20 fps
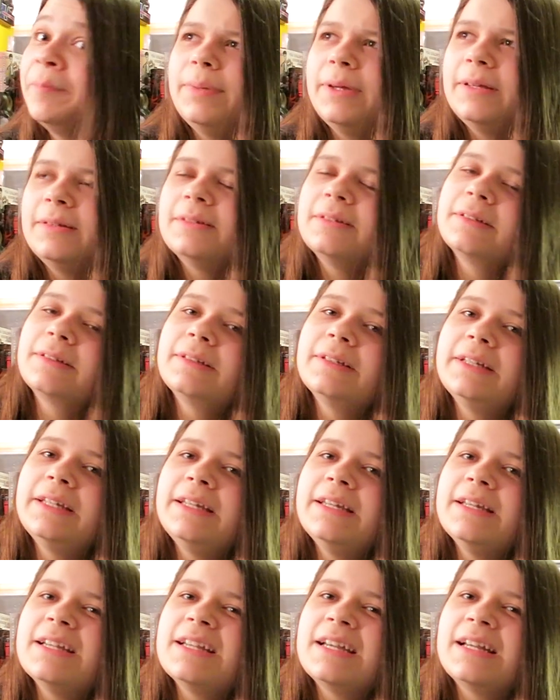
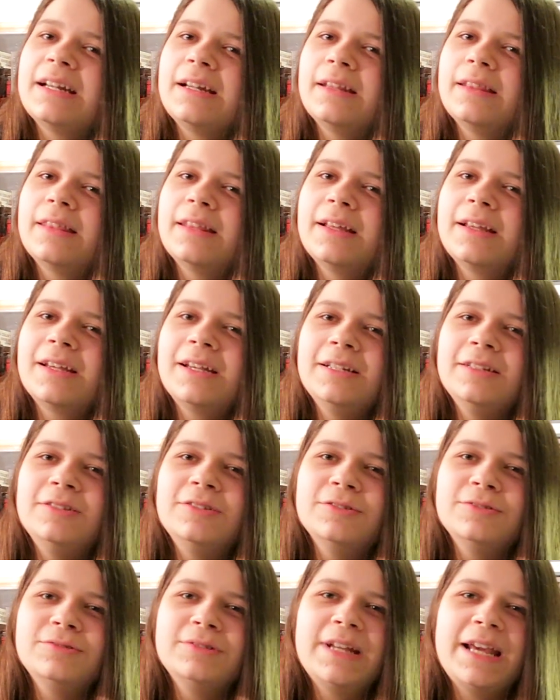Basically, anything I
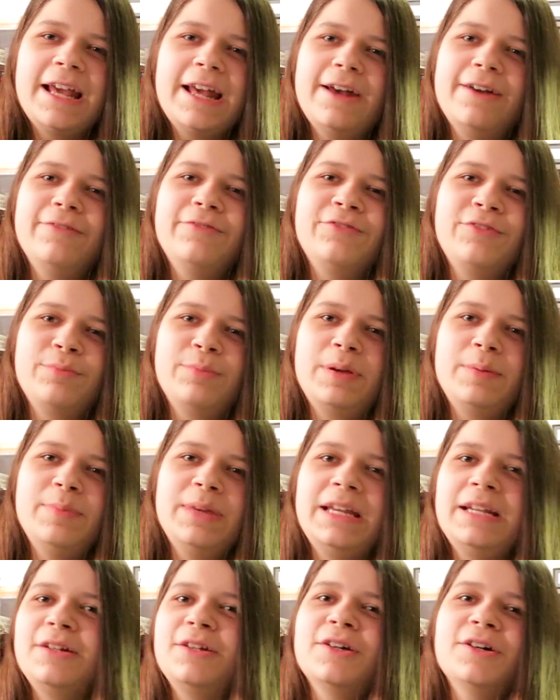don't have for my
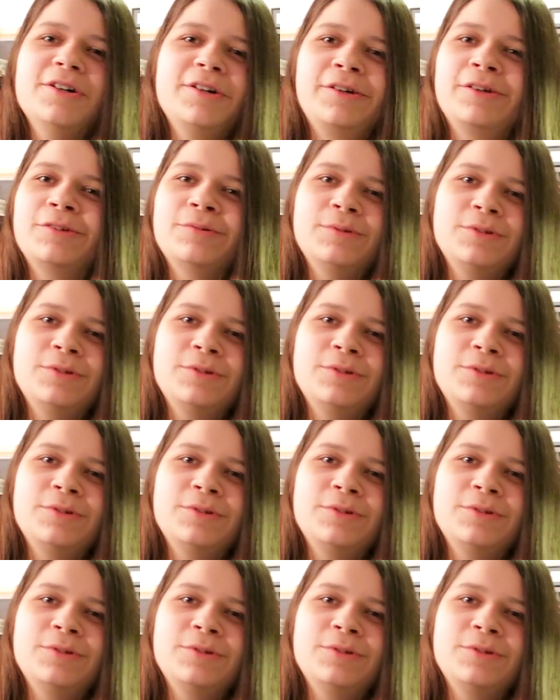main congas,